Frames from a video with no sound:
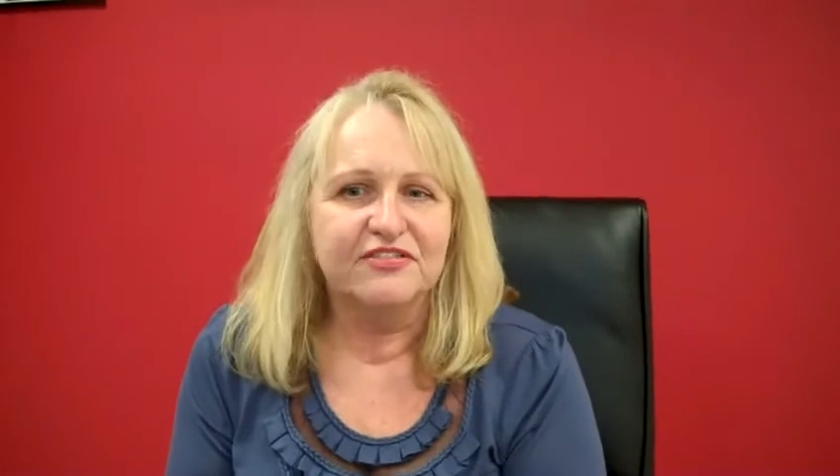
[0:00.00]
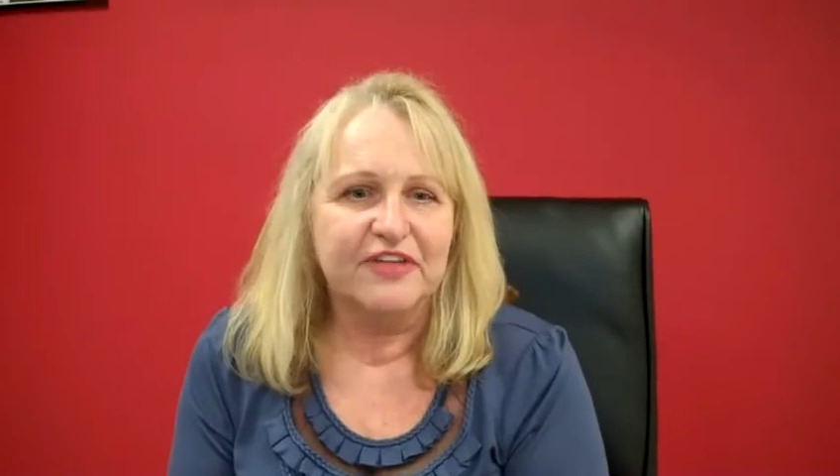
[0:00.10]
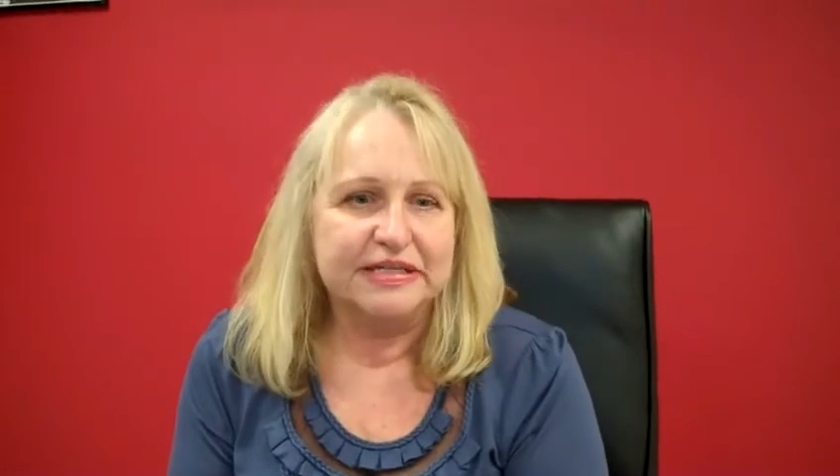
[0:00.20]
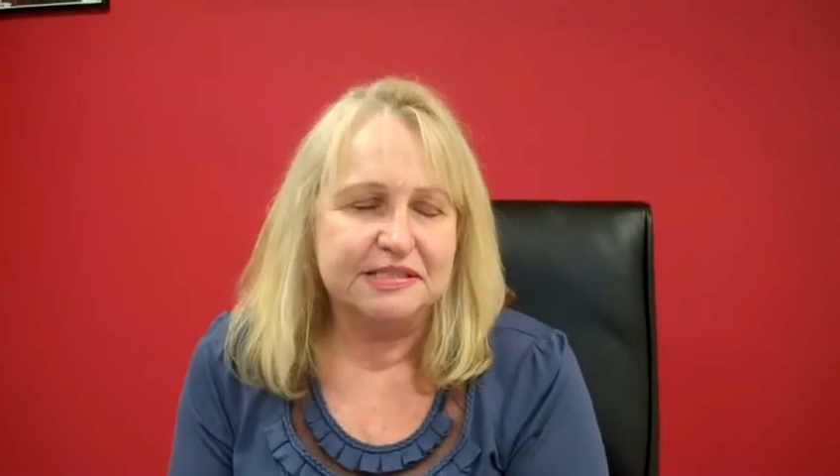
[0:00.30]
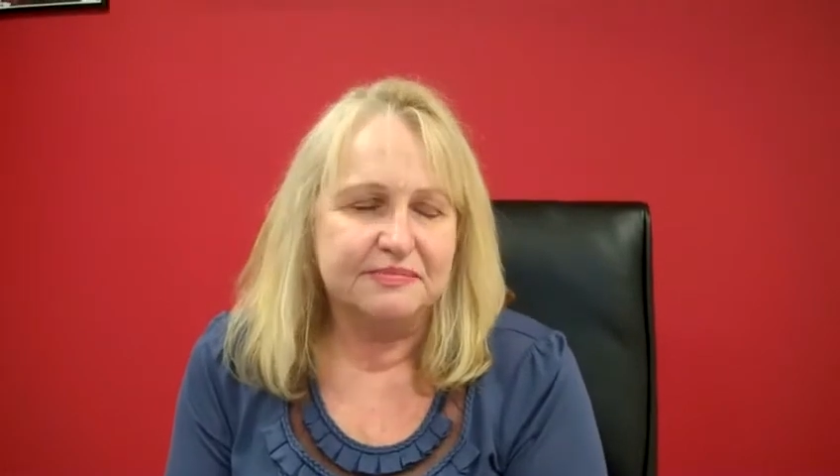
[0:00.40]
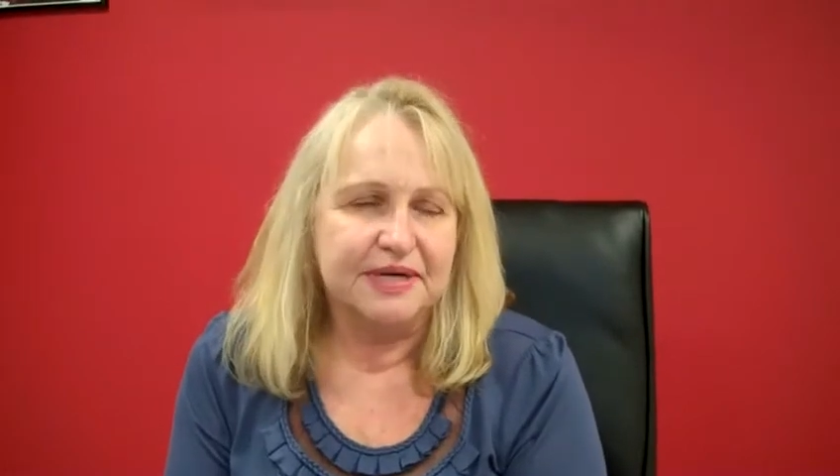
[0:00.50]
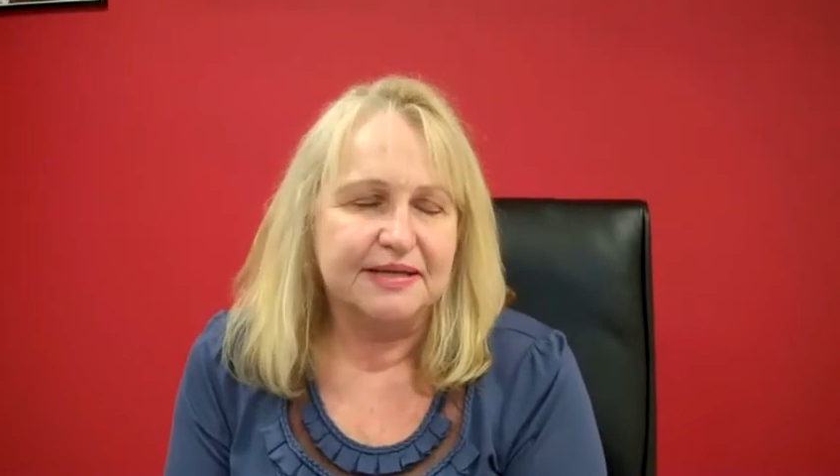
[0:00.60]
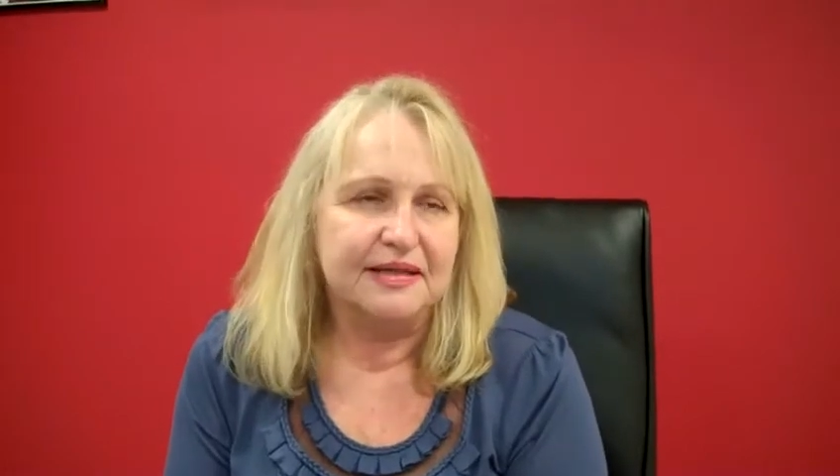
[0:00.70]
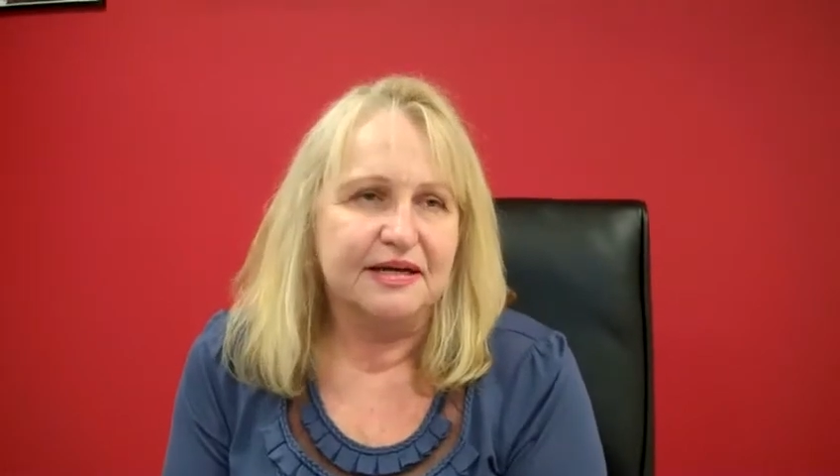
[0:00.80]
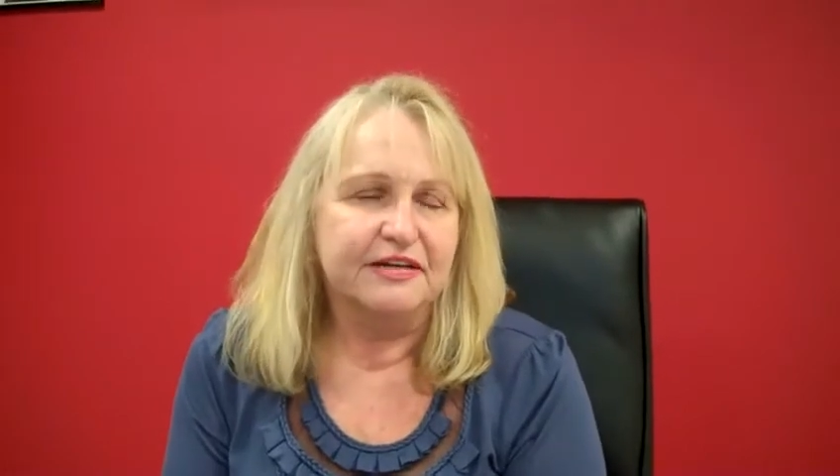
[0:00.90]
affected
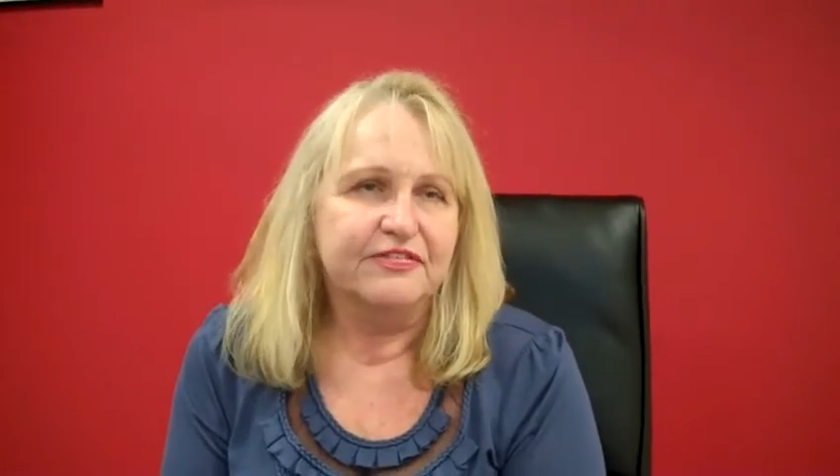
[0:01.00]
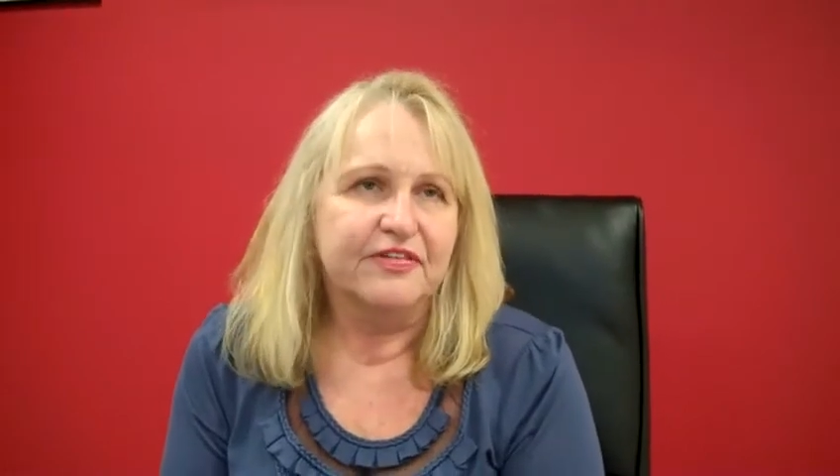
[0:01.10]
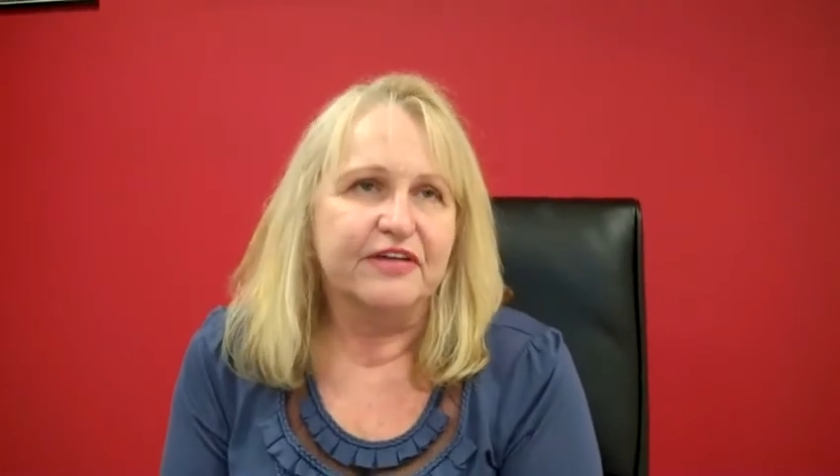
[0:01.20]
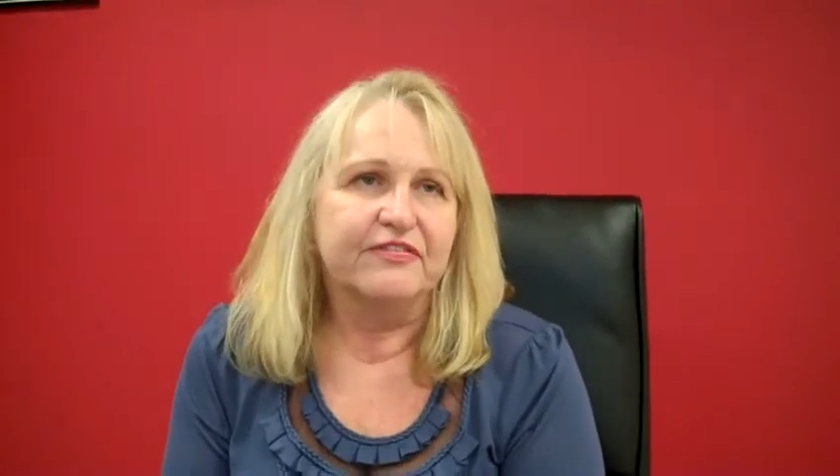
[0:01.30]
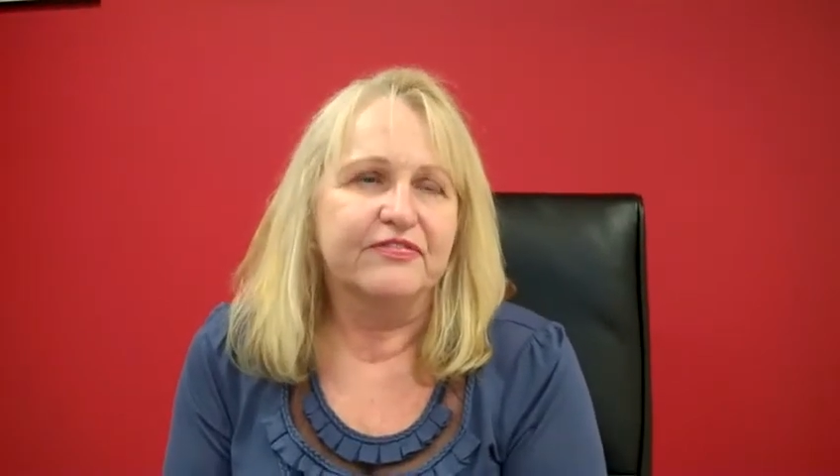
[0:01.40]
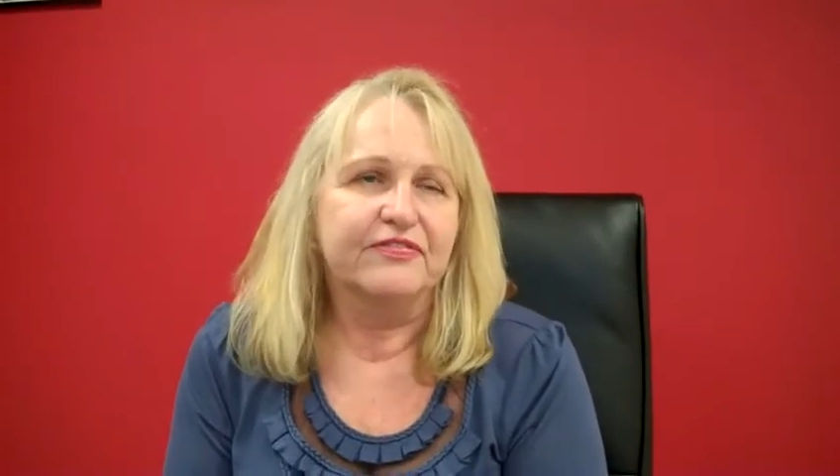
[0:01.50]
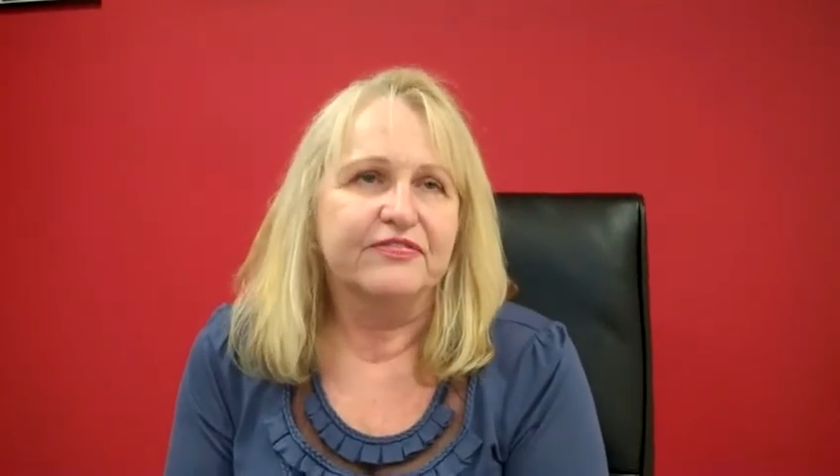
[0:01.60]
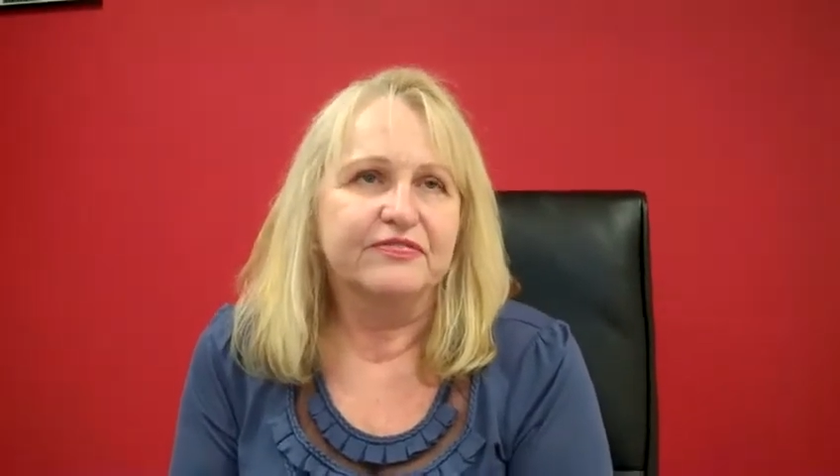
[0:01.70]
my life. I've